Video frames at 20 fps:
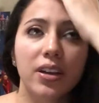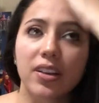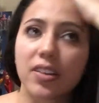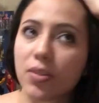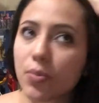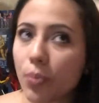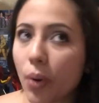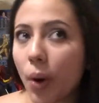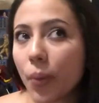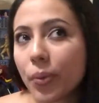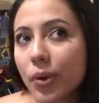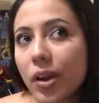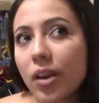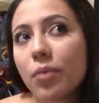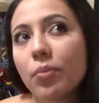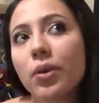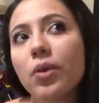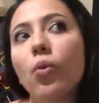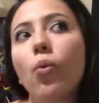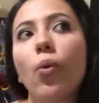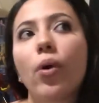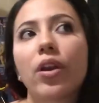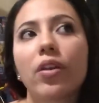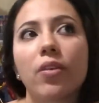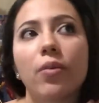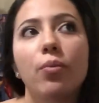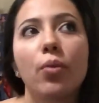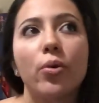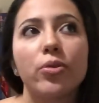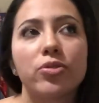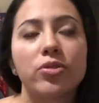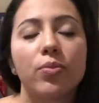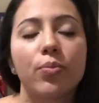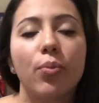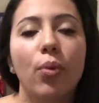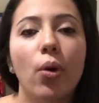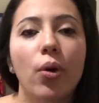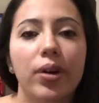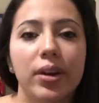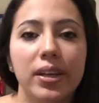It's probably going to be one of the most
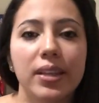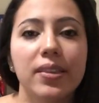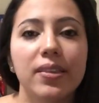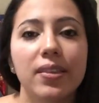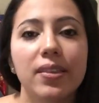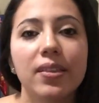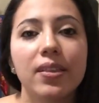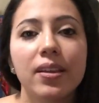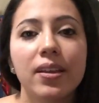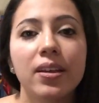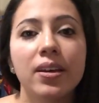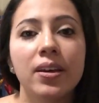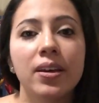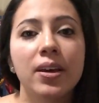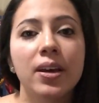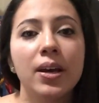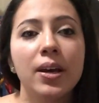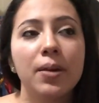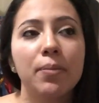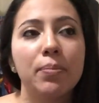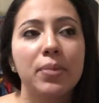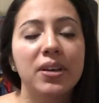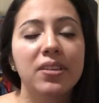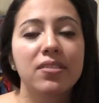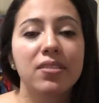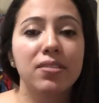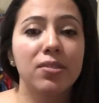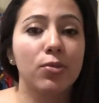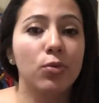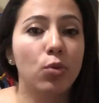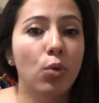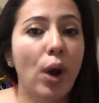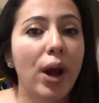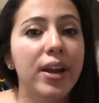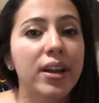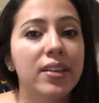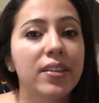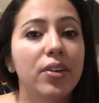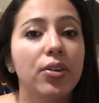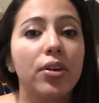important pieces of
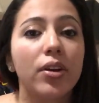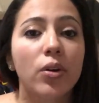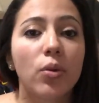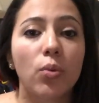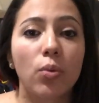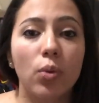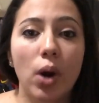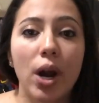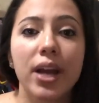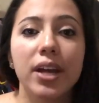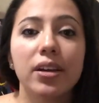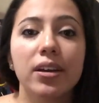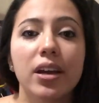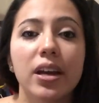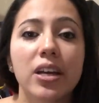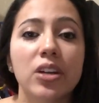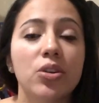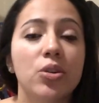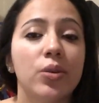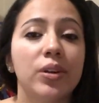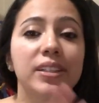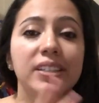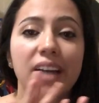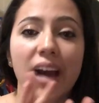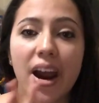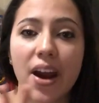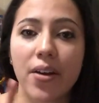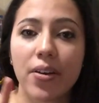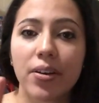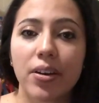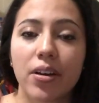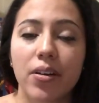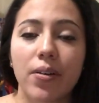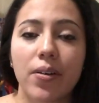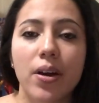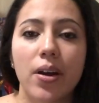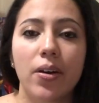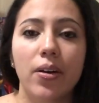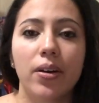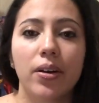writing that you're going to write in your entire
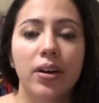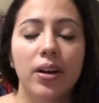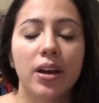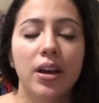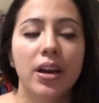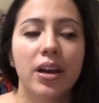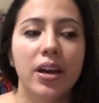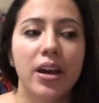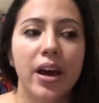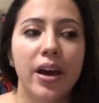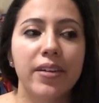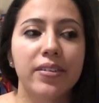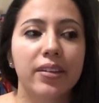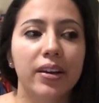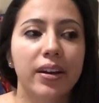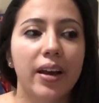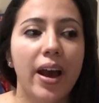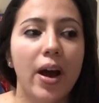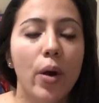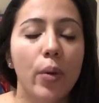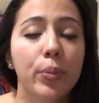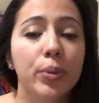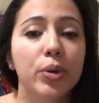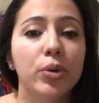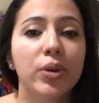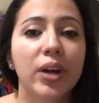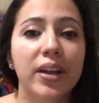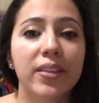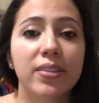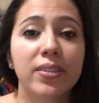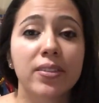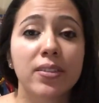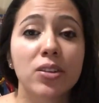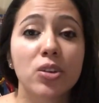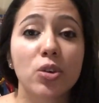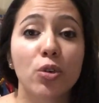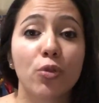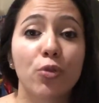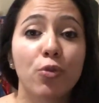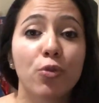career. It's going to help you get
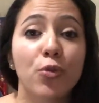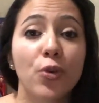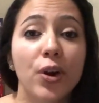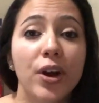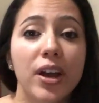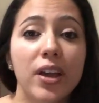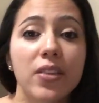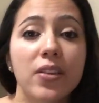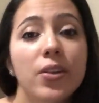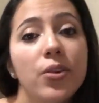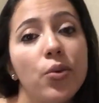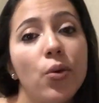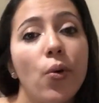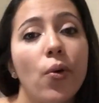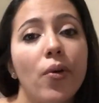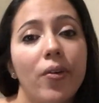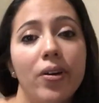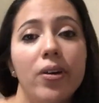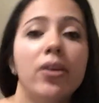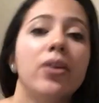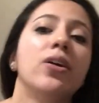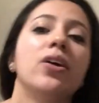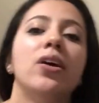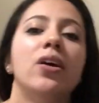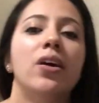your foot in the door